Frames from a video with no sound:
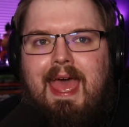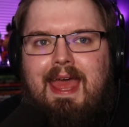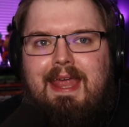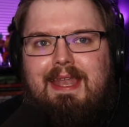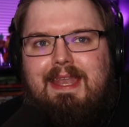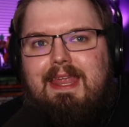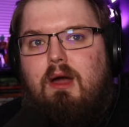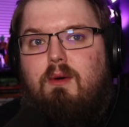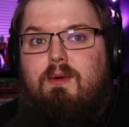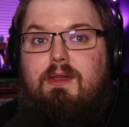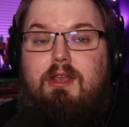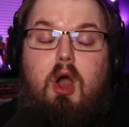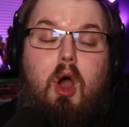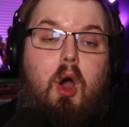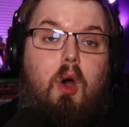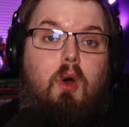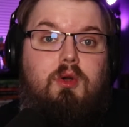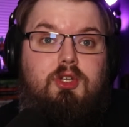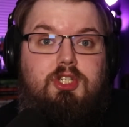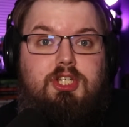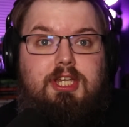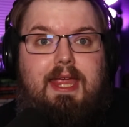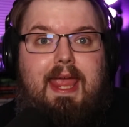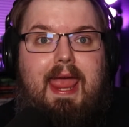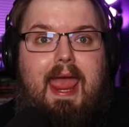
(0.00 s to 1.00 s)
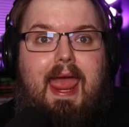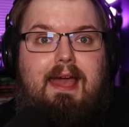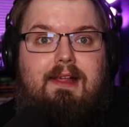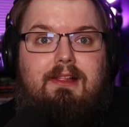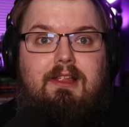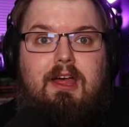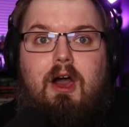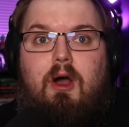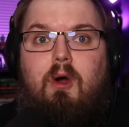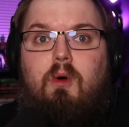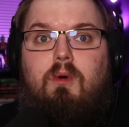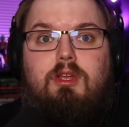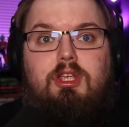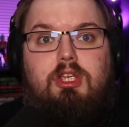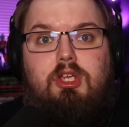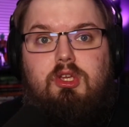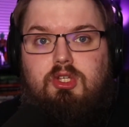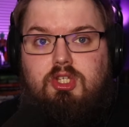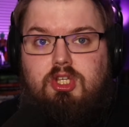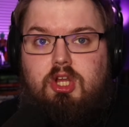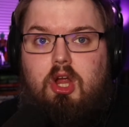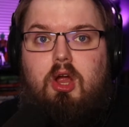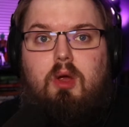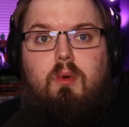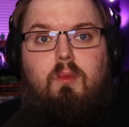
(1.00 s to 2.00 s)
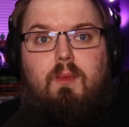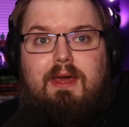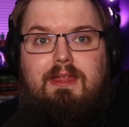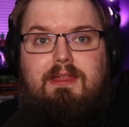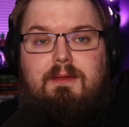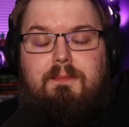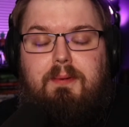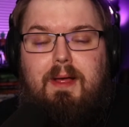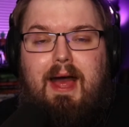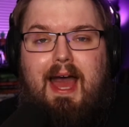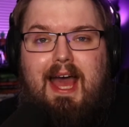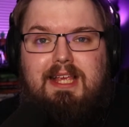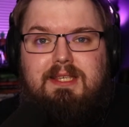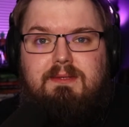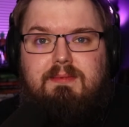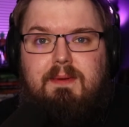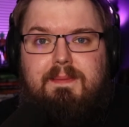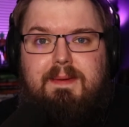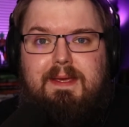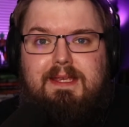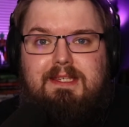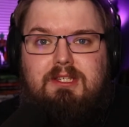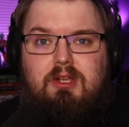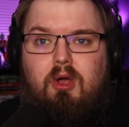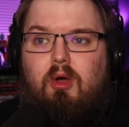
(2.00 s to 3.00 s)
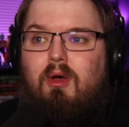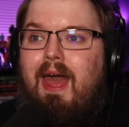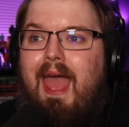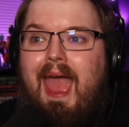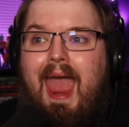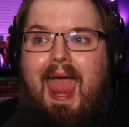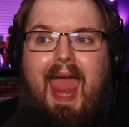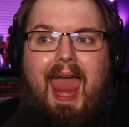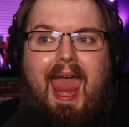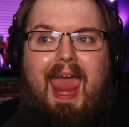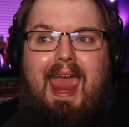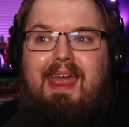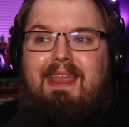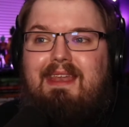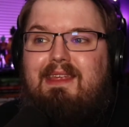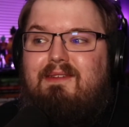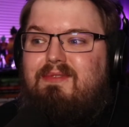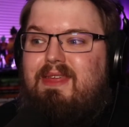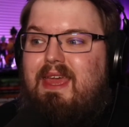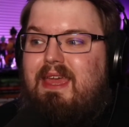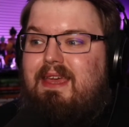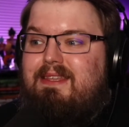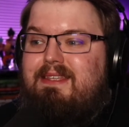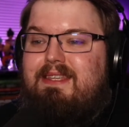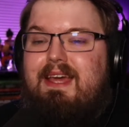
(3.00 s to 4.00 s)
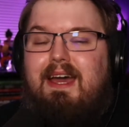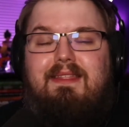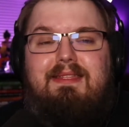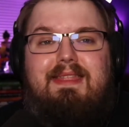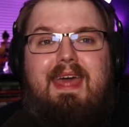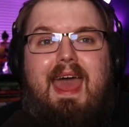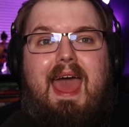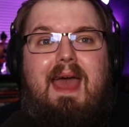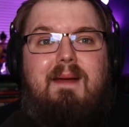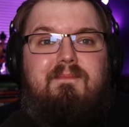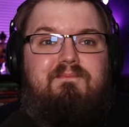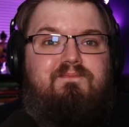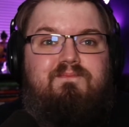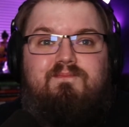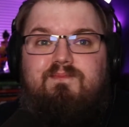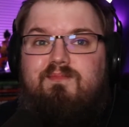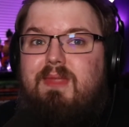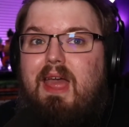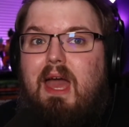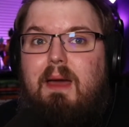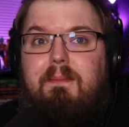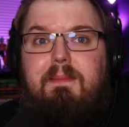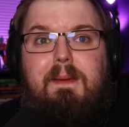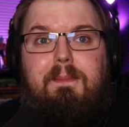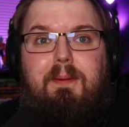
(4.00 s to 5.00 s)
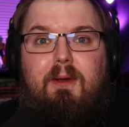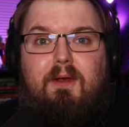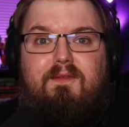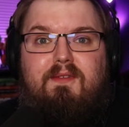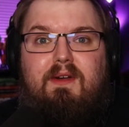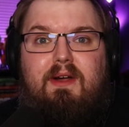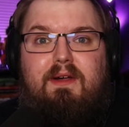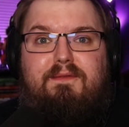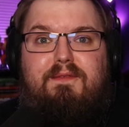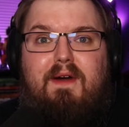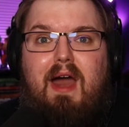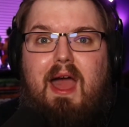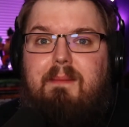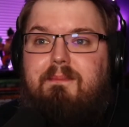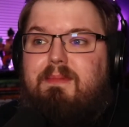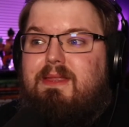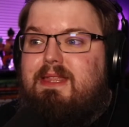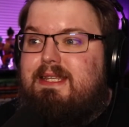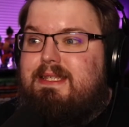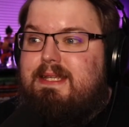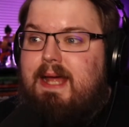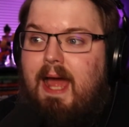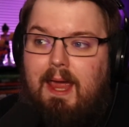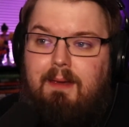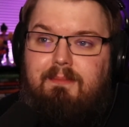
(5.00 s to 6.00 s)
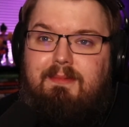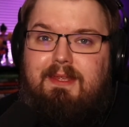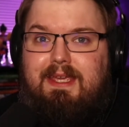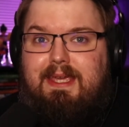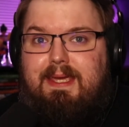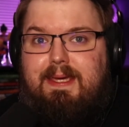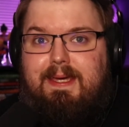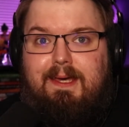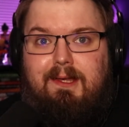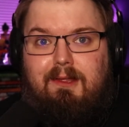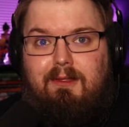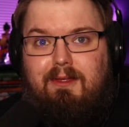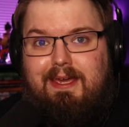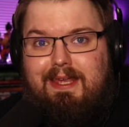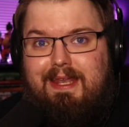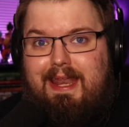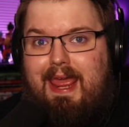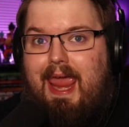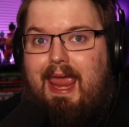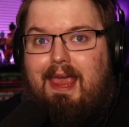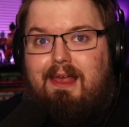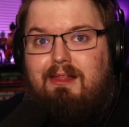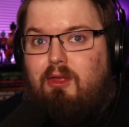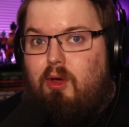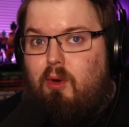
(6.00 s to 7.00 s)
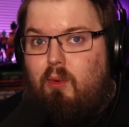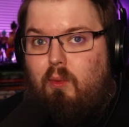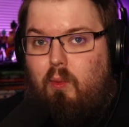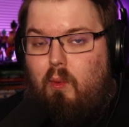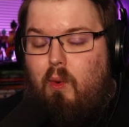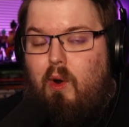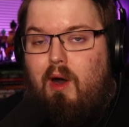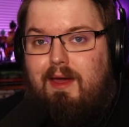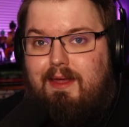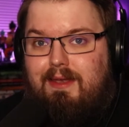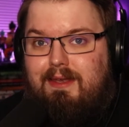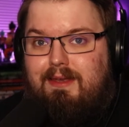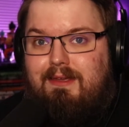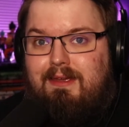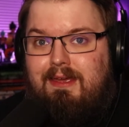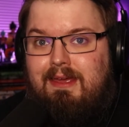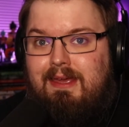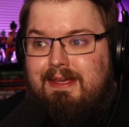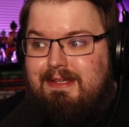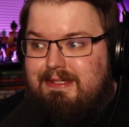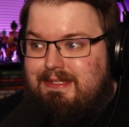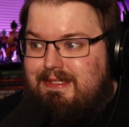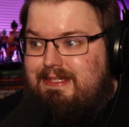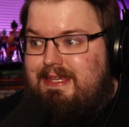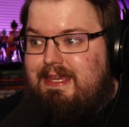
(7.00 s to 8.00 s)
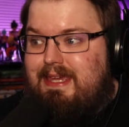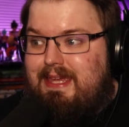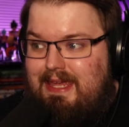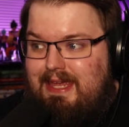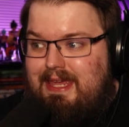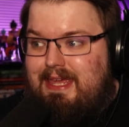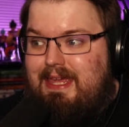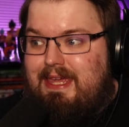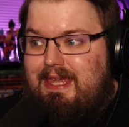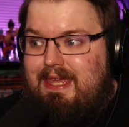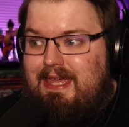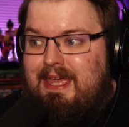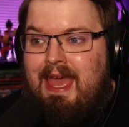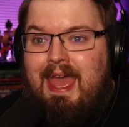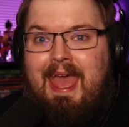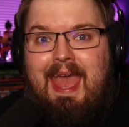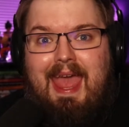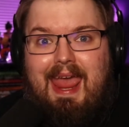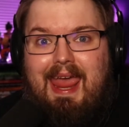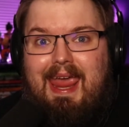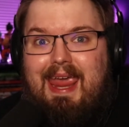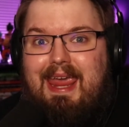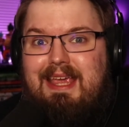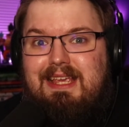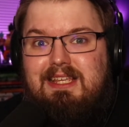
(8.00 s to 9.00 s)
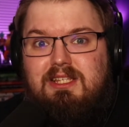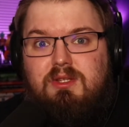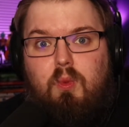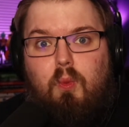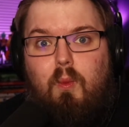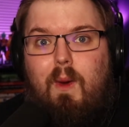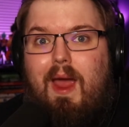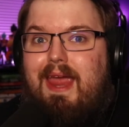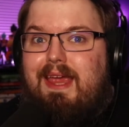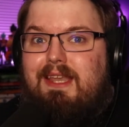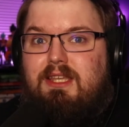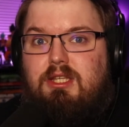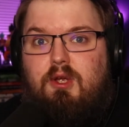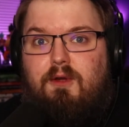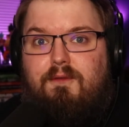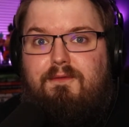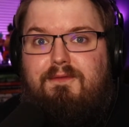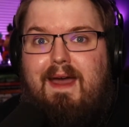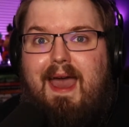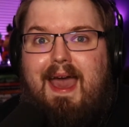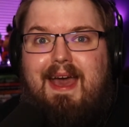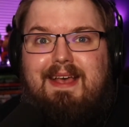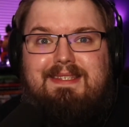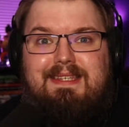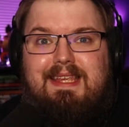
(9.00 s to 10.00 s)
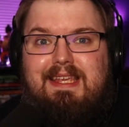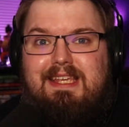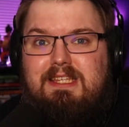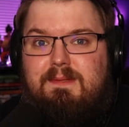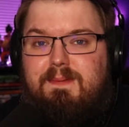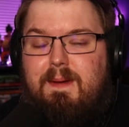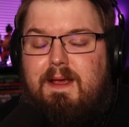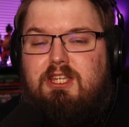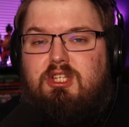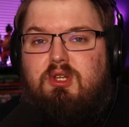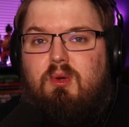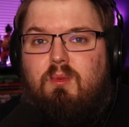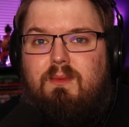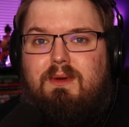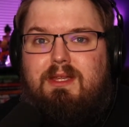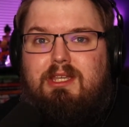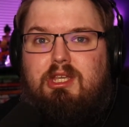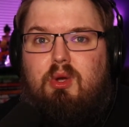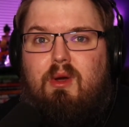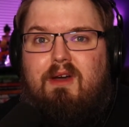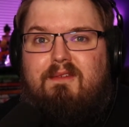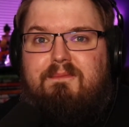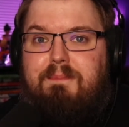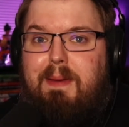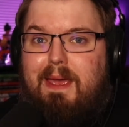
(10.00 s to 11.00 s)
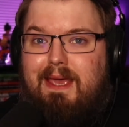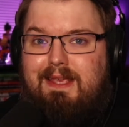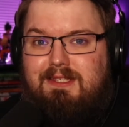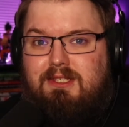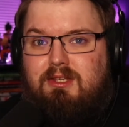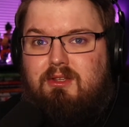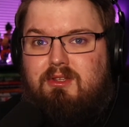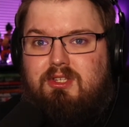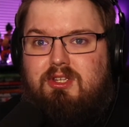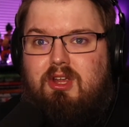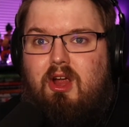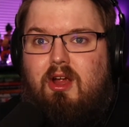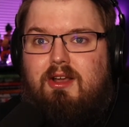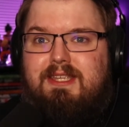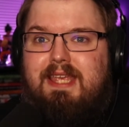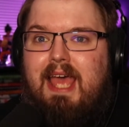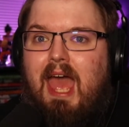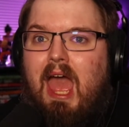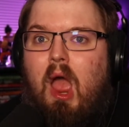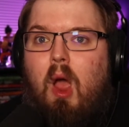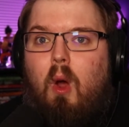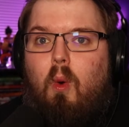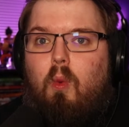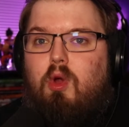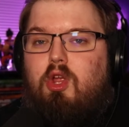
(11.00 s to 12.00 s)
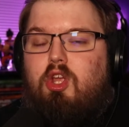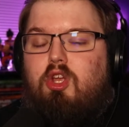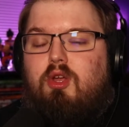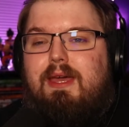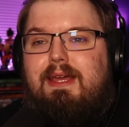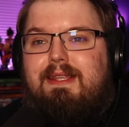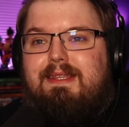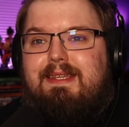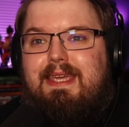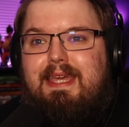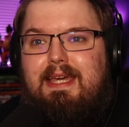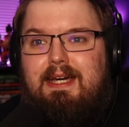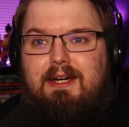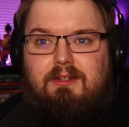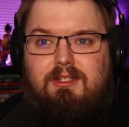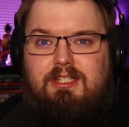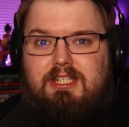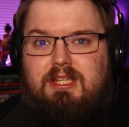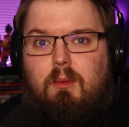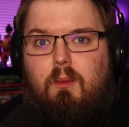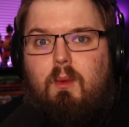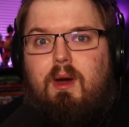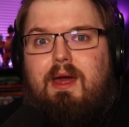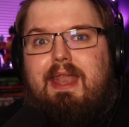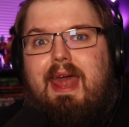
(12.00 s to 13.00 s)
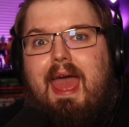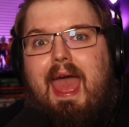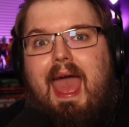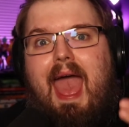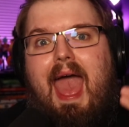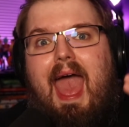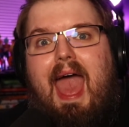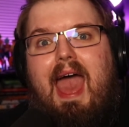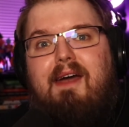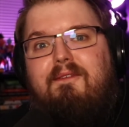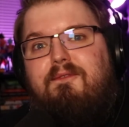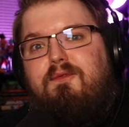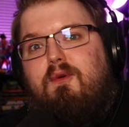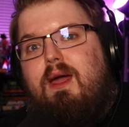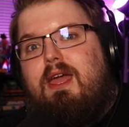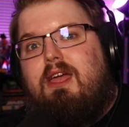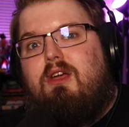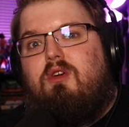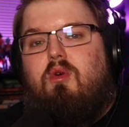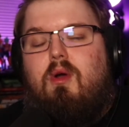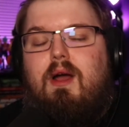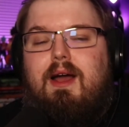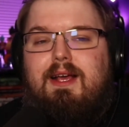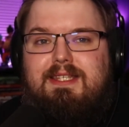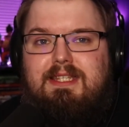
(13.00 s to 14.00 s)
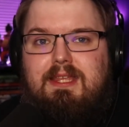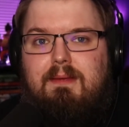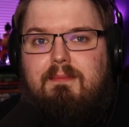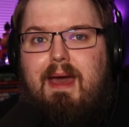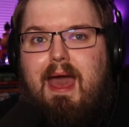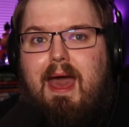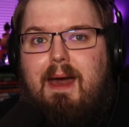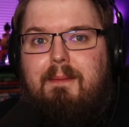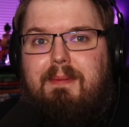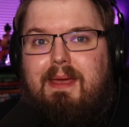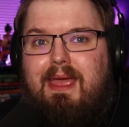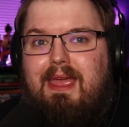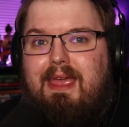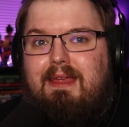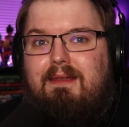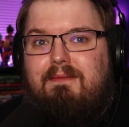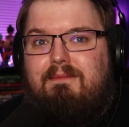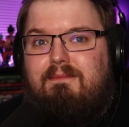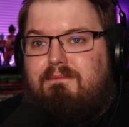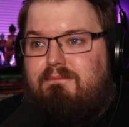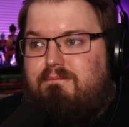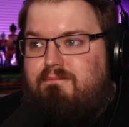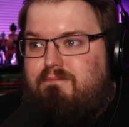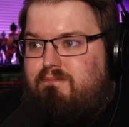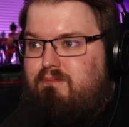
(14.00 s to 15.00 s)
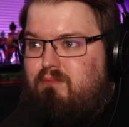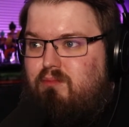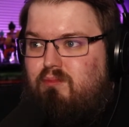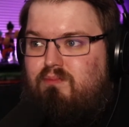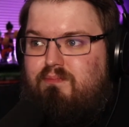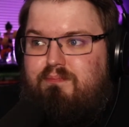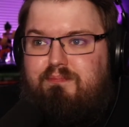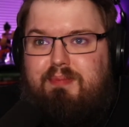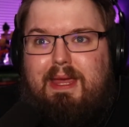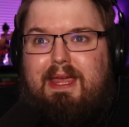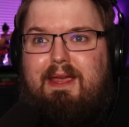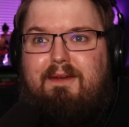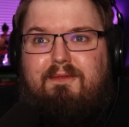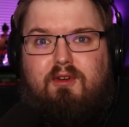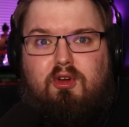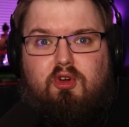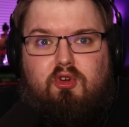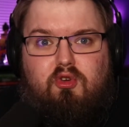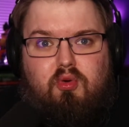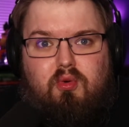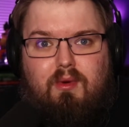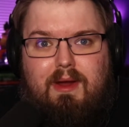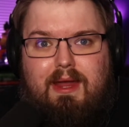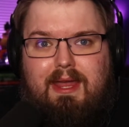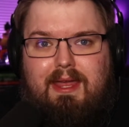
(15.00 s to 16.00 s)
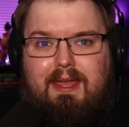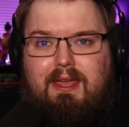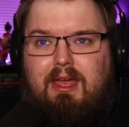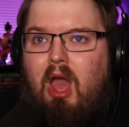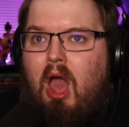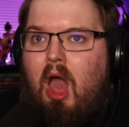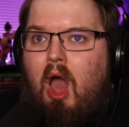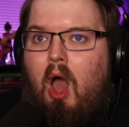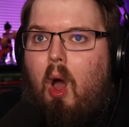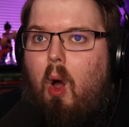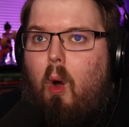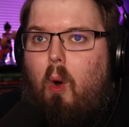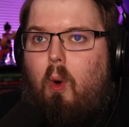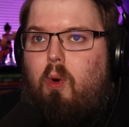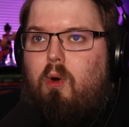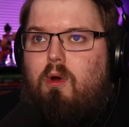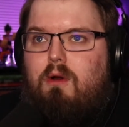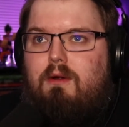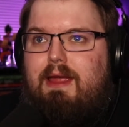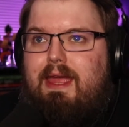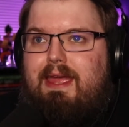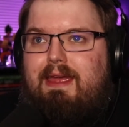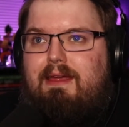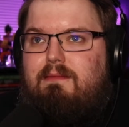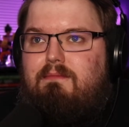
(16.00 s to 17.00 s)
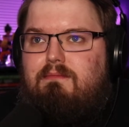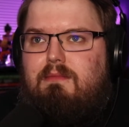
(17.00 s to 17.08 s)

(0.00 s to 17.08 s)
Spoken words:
Now in OG Halo, you start with a plasma pistol, and if they had done that, that'd be perfectly fine. But the time to kill in Halo 1 CE is way too fast, especially when you have pistol starts where you can kill someone halfway across the map in Beaver Creek or in